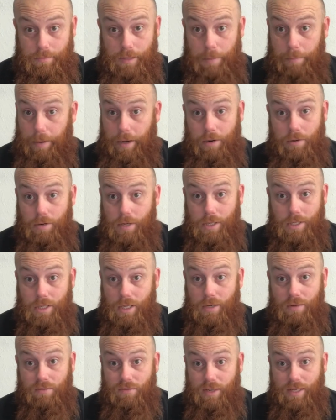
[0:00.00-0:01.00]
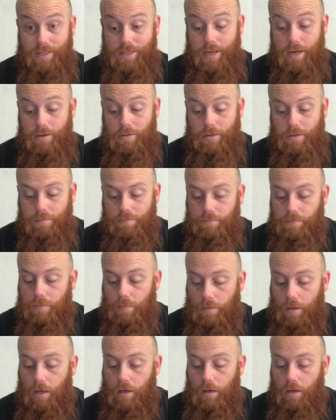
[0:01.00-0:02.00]
Apparently it didn't phase out.
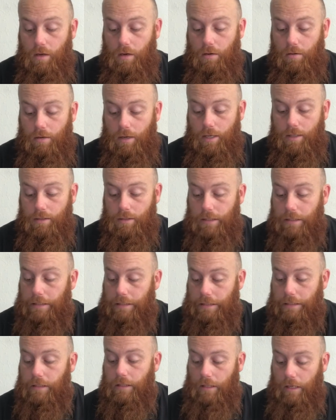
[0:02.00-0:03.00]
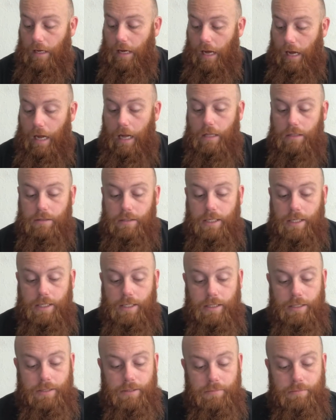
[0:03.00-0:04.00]
Alright, I'll take
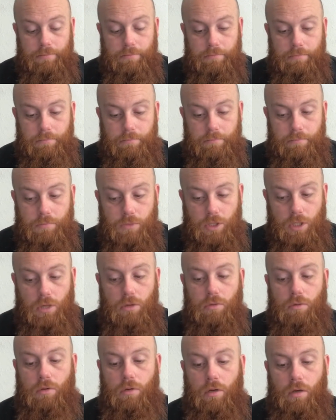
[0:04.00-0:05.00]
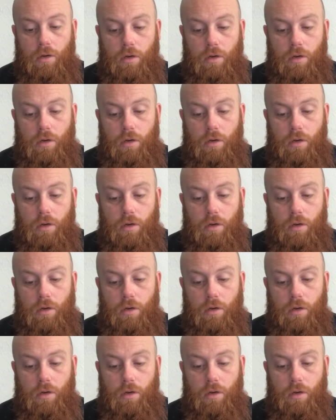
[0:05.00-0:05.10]
it. So,